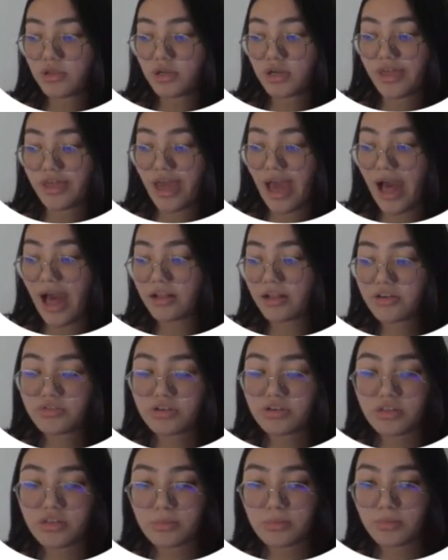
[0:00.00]
to learn the
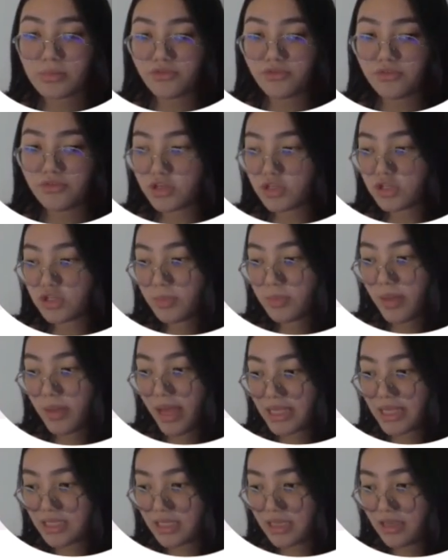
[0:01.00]
algorithm of YouTube
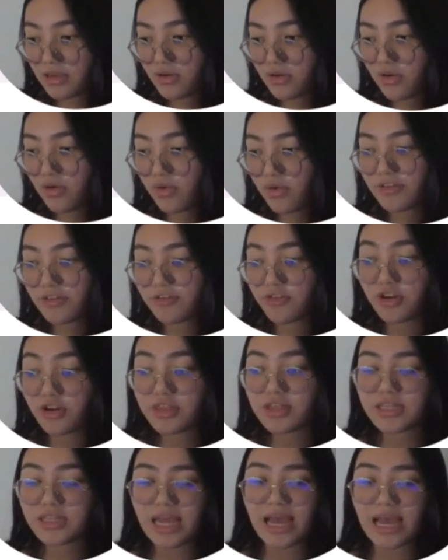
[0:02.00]
SEO, and for
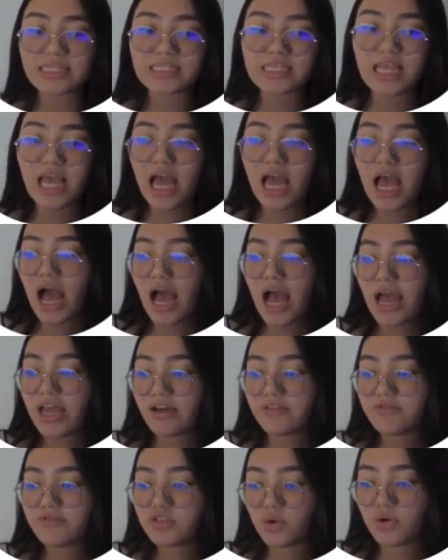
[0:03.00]
the tags, I
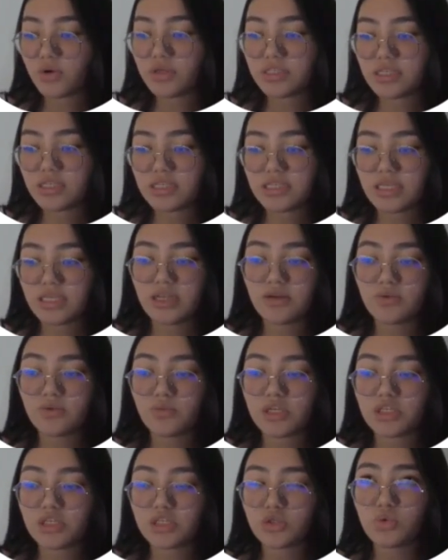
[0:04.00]
have choices in
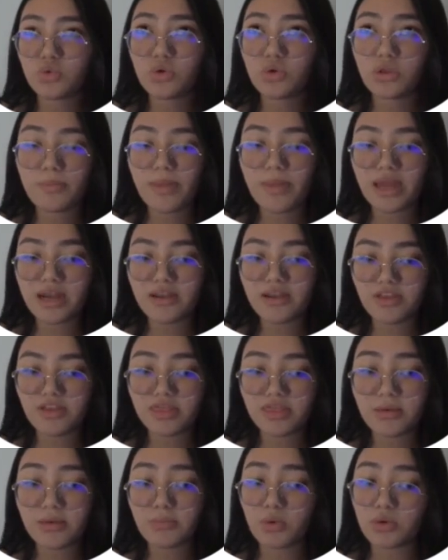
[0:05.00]
which who will
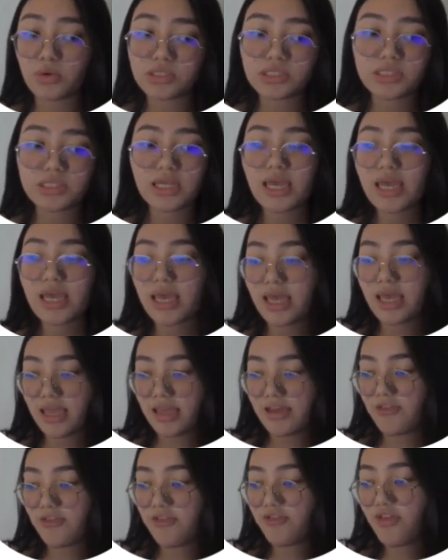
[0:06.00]
benefit the most
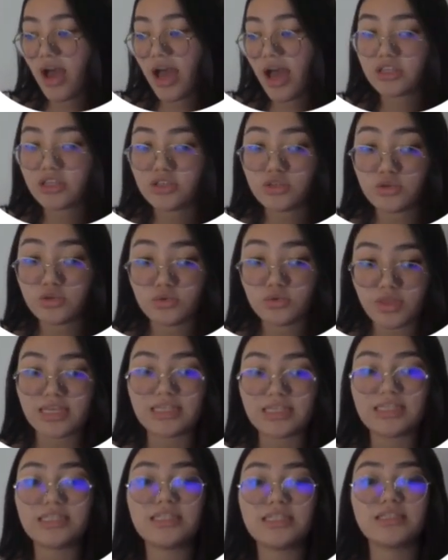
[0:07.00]
if I do
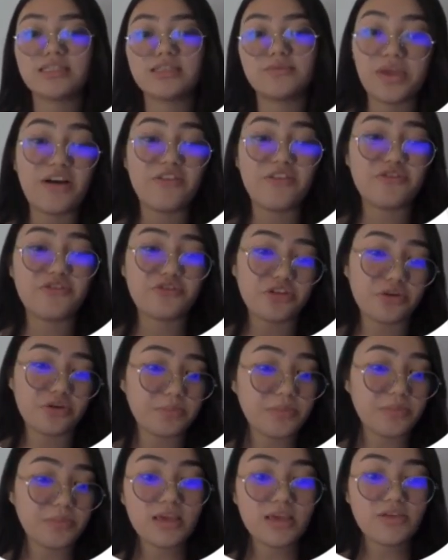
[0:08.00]
this. We have for
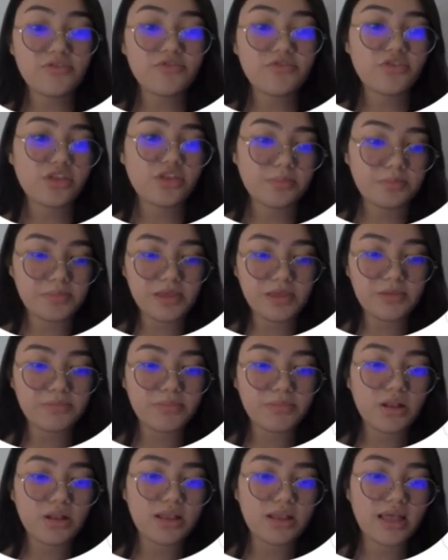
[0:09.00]
me, for the
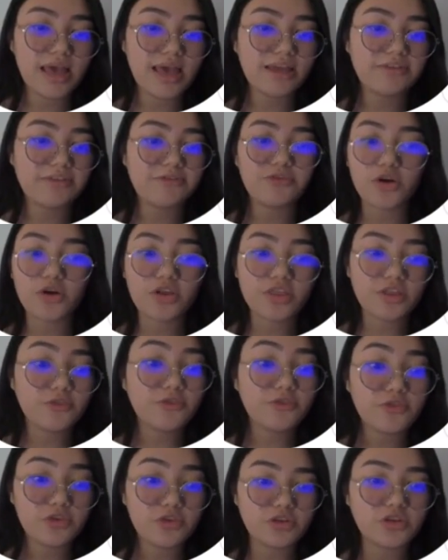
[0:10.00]
people, and for the
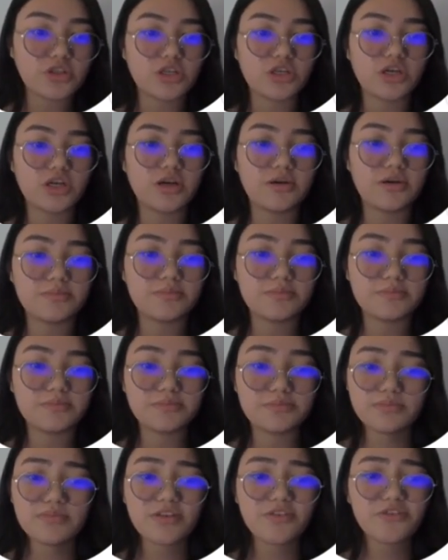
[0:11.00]
future.
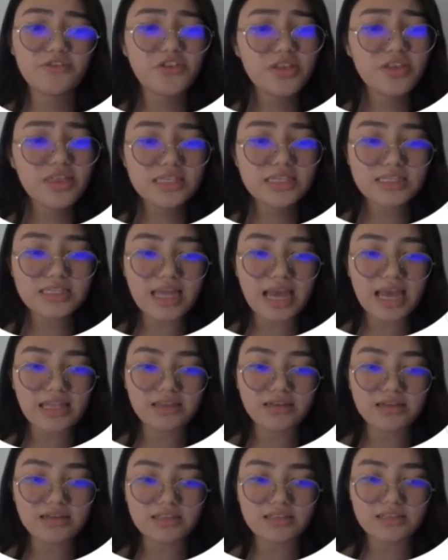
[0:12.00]
For the
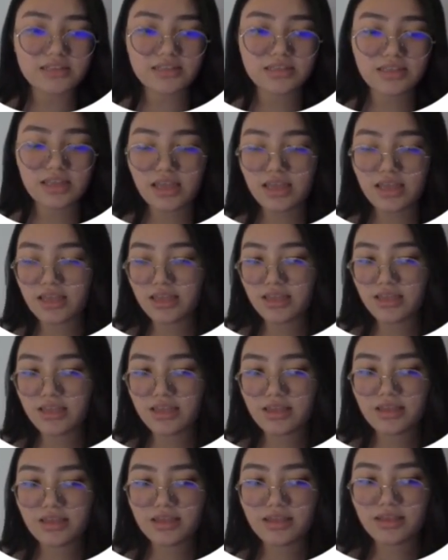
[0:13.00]
status,
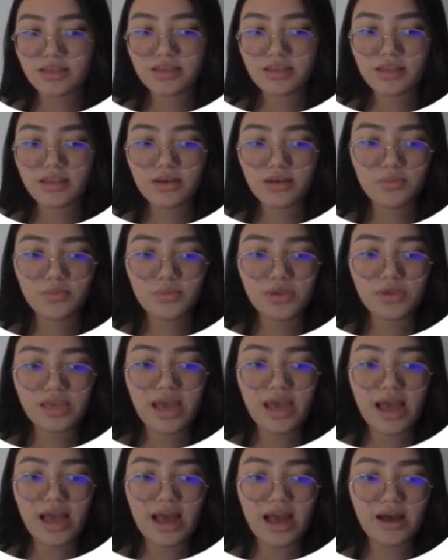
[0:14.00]
we
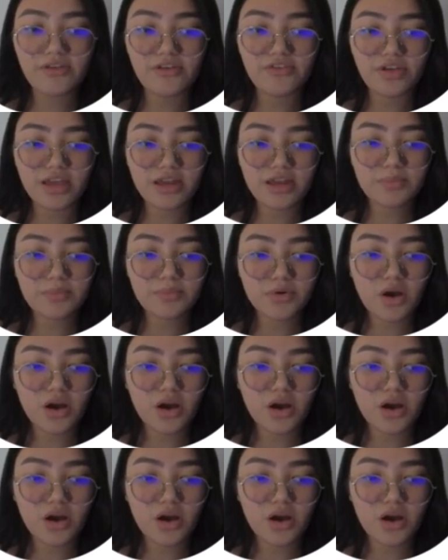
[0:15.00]
have in